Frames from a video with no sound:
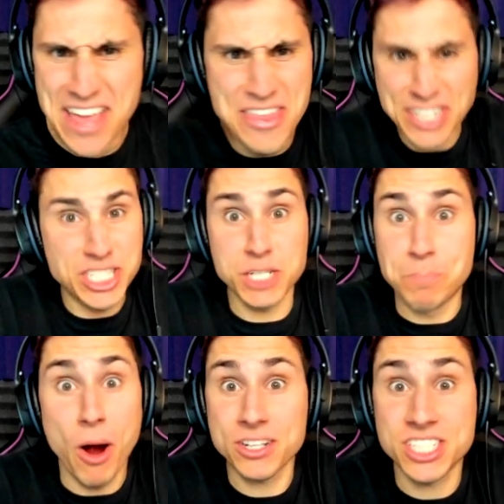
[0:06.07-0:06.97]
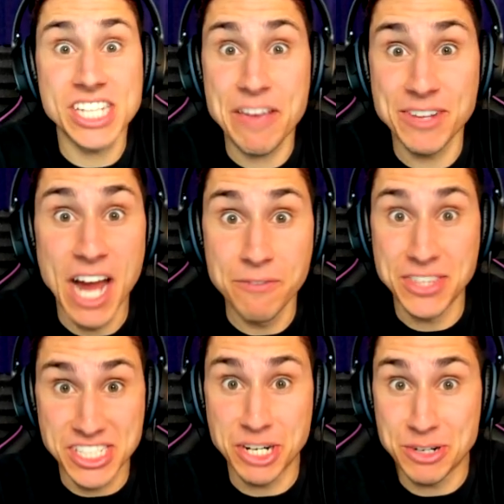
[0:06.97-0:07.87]
This is part 7 of
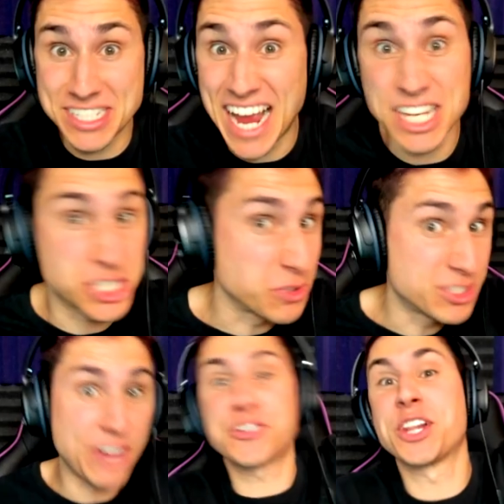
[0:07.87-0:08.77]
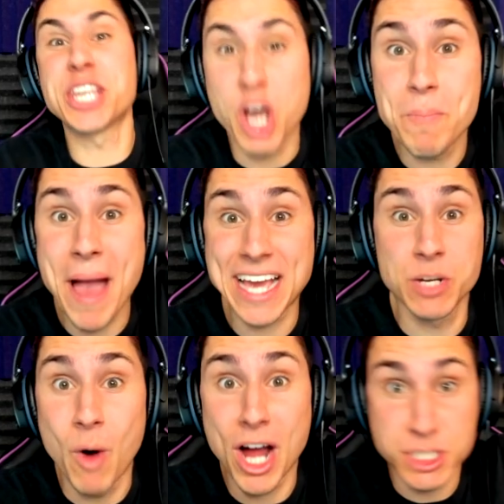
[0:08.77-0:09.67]
the series, guys, so definitely go back
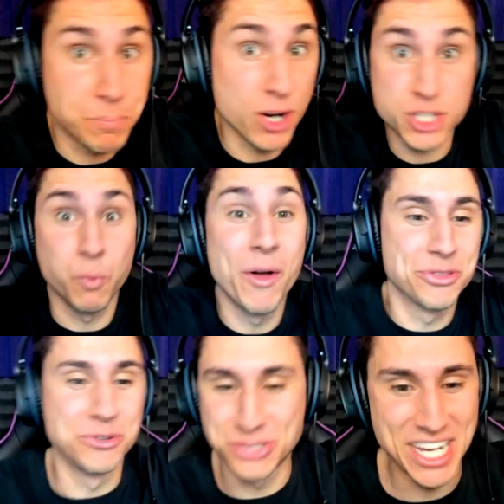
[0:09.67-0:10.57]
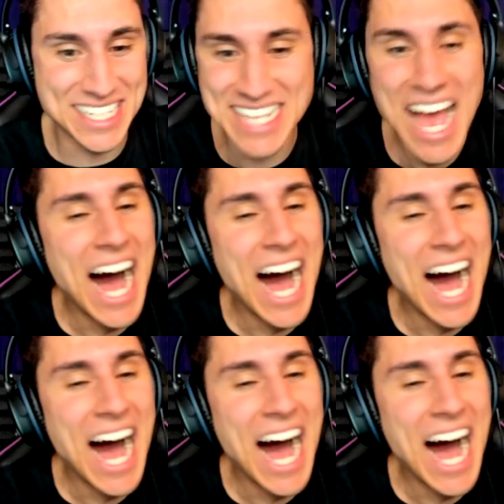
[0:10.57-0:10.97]
and watch parts 1 through 6.